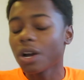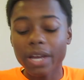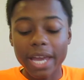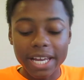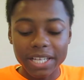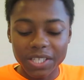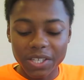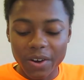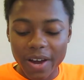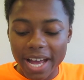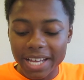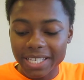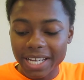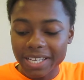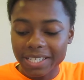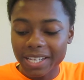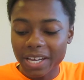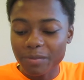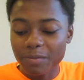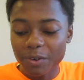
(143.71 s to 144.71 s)
Okay, so as
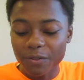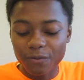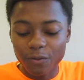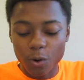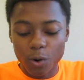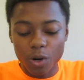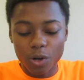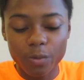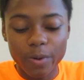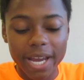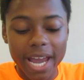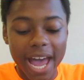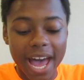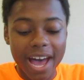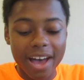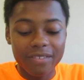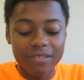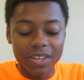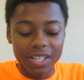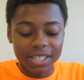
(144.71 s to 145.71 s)
I said before, we
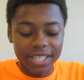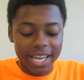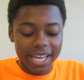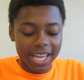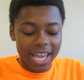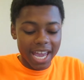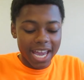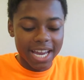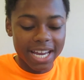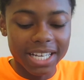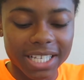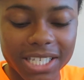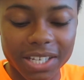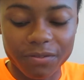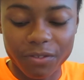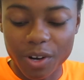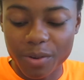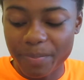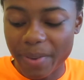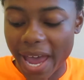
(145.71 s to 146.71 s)
have like 8
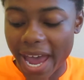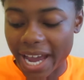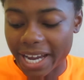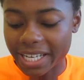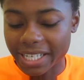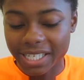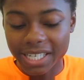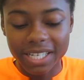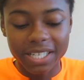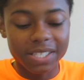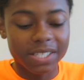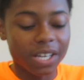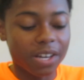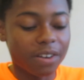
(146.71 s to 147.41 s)
different packages